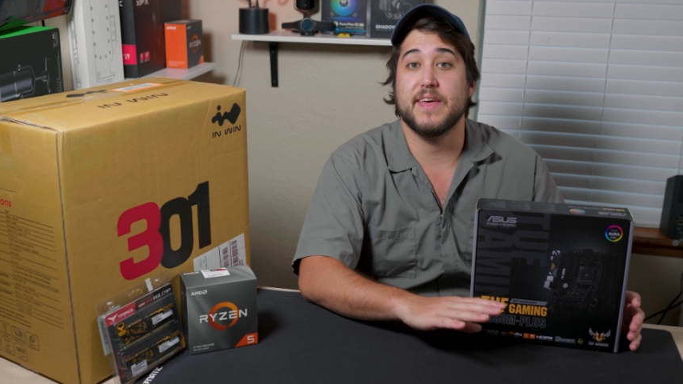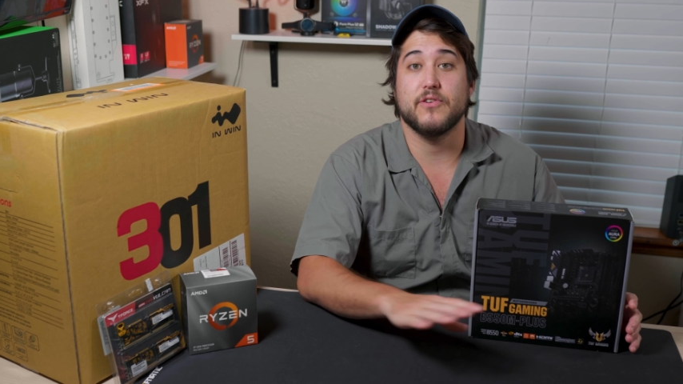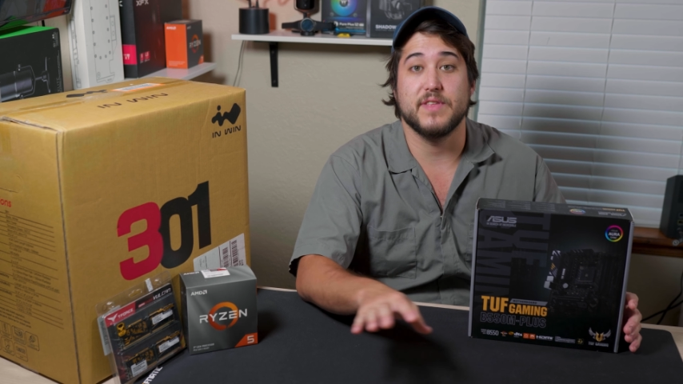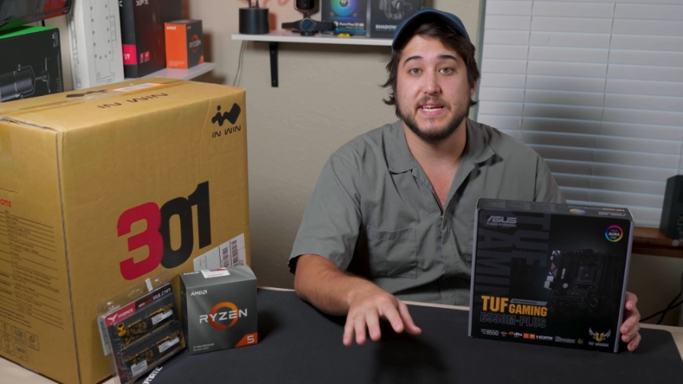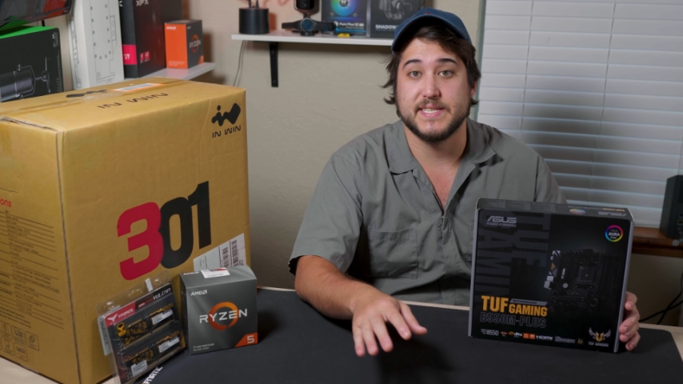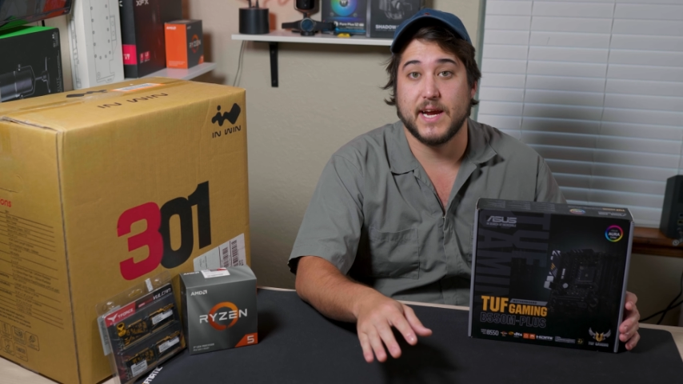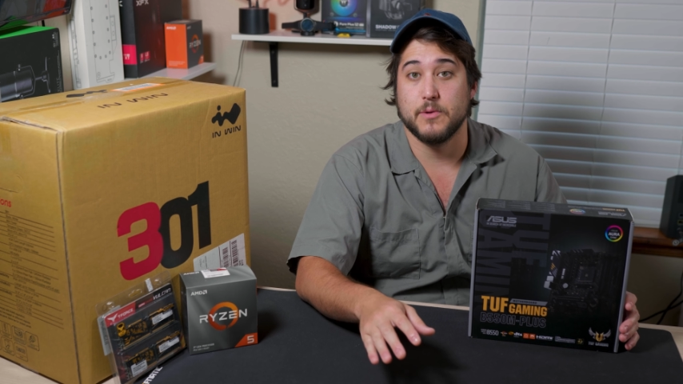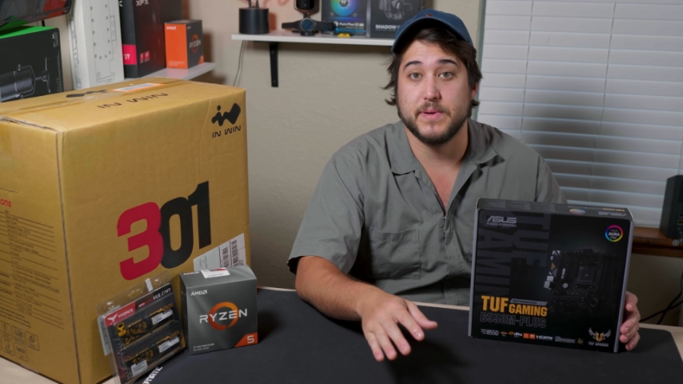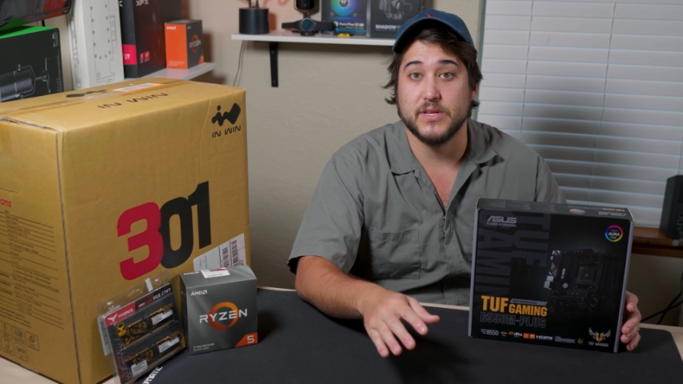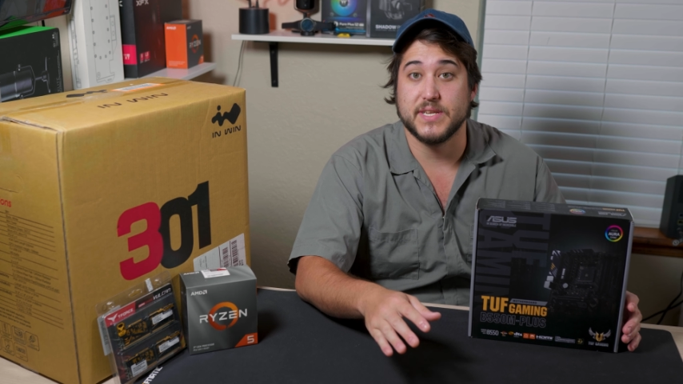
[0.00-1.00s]
together the
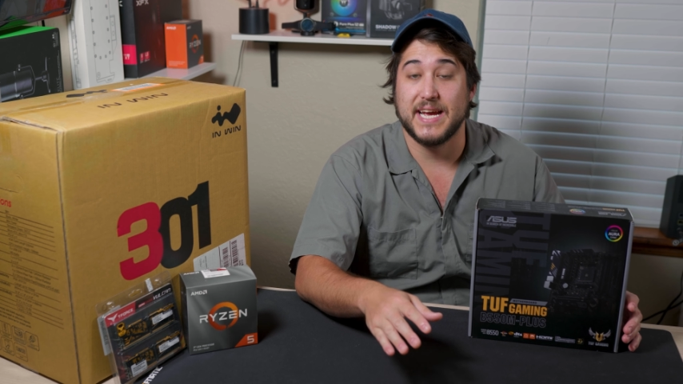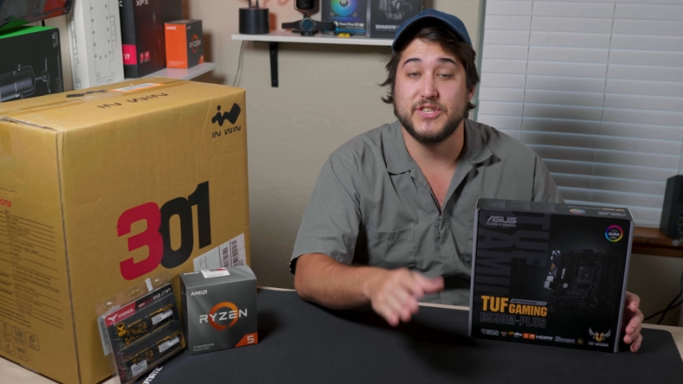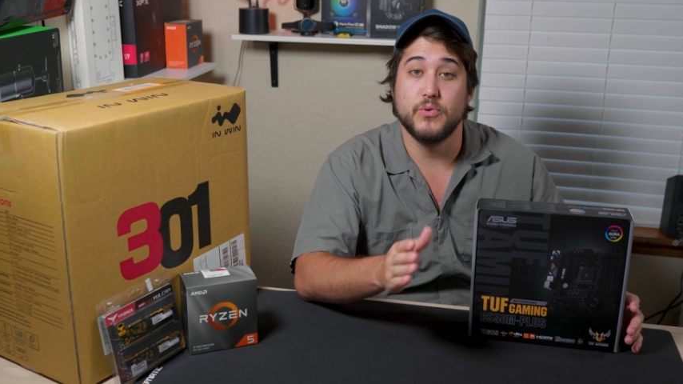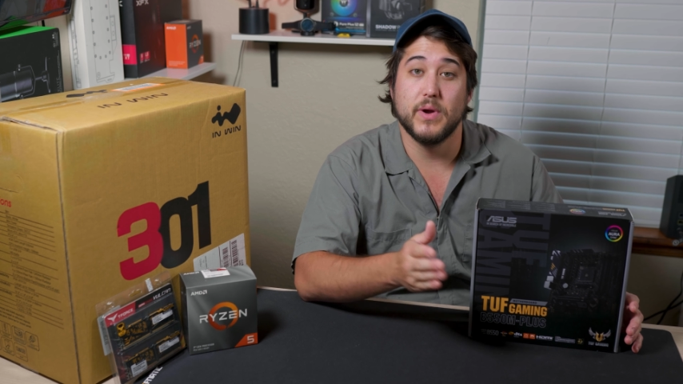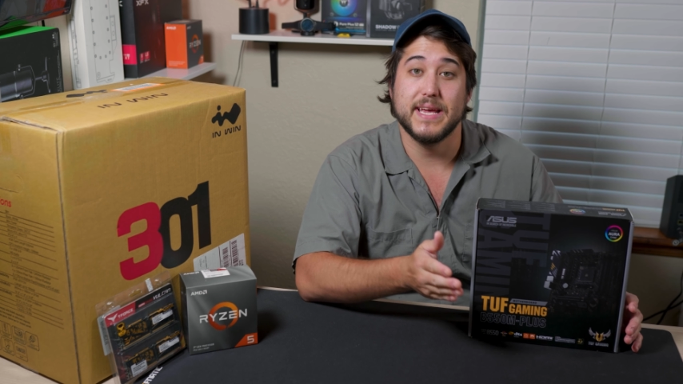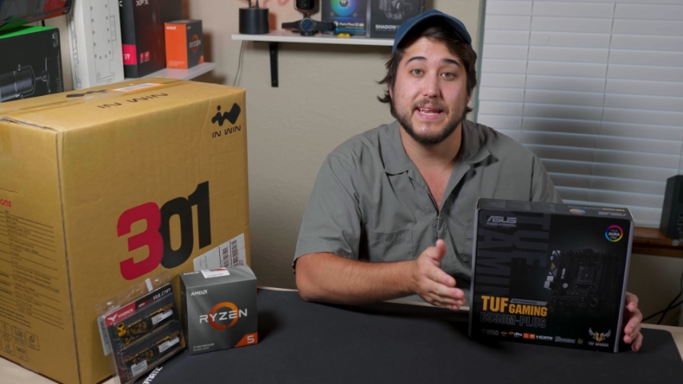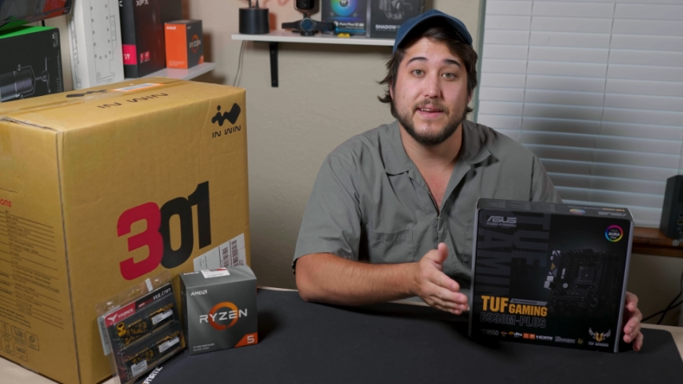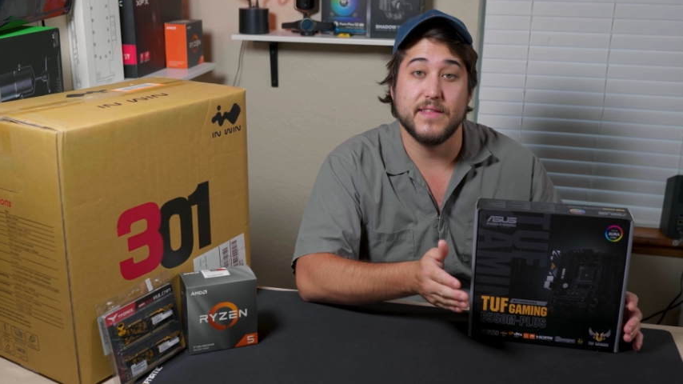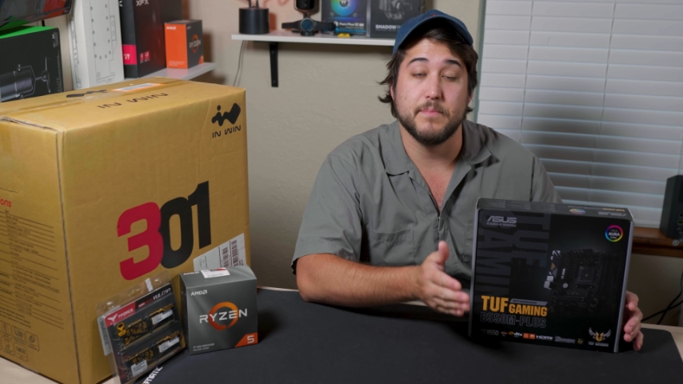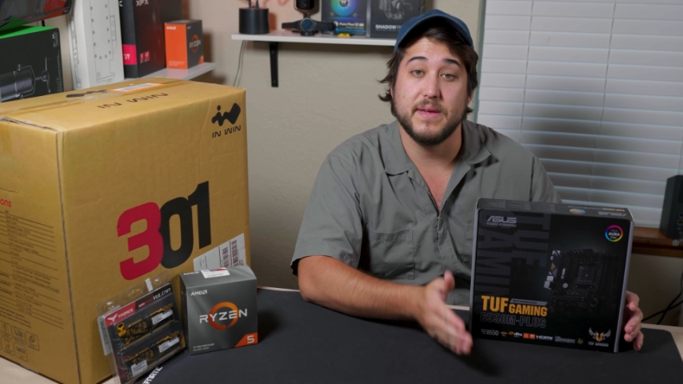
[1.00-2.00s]
entire build, I do want to get
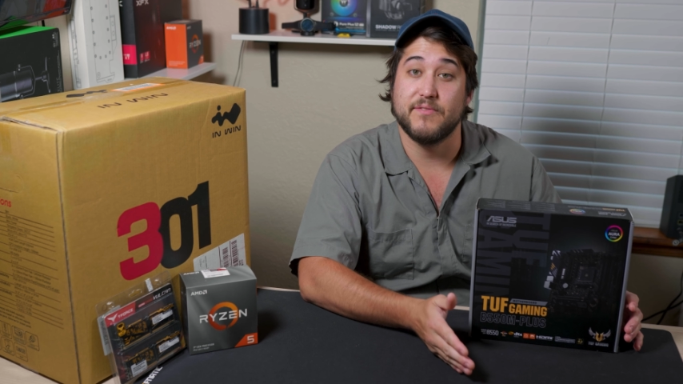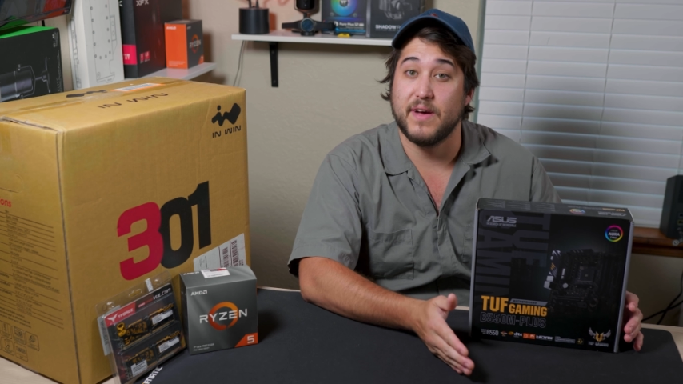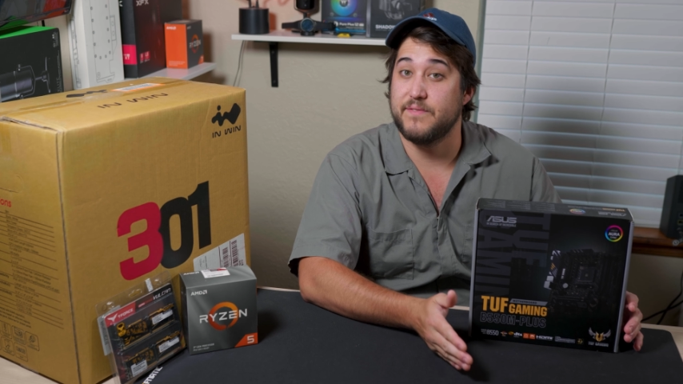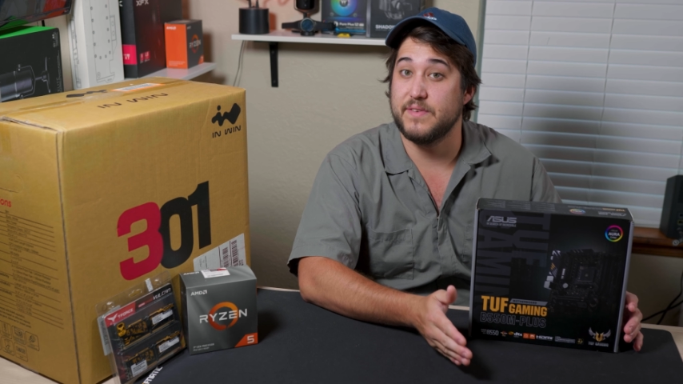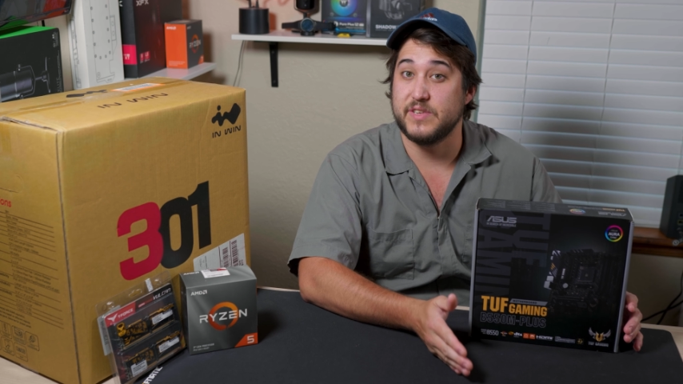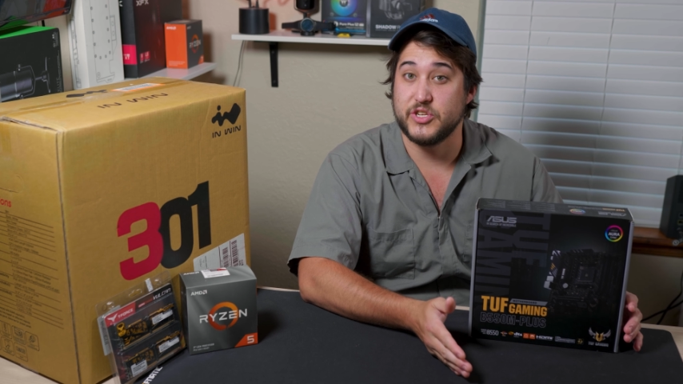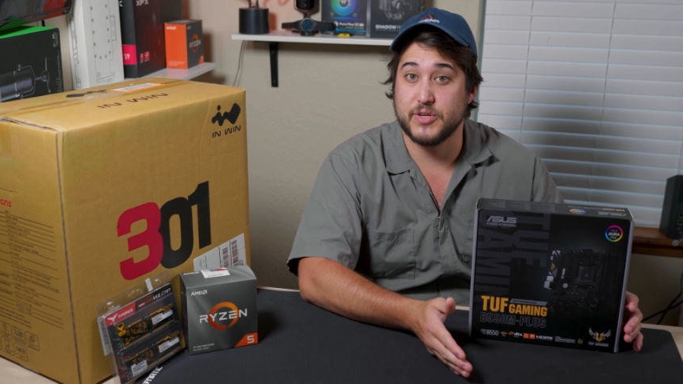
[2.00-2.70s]
into the B550